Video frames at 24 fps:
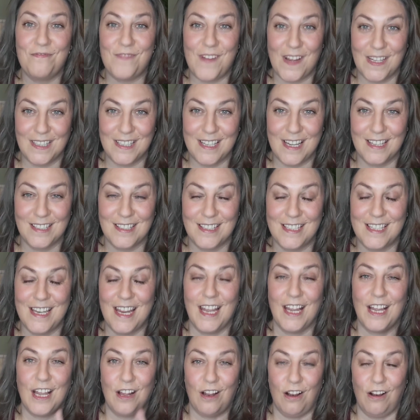
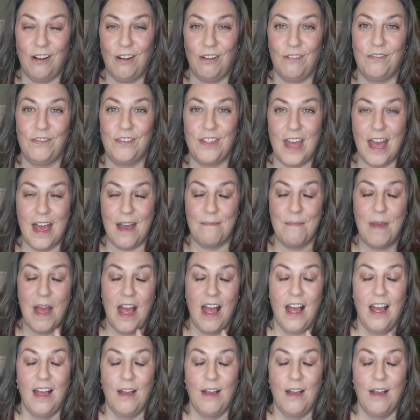Fantastic. Love them.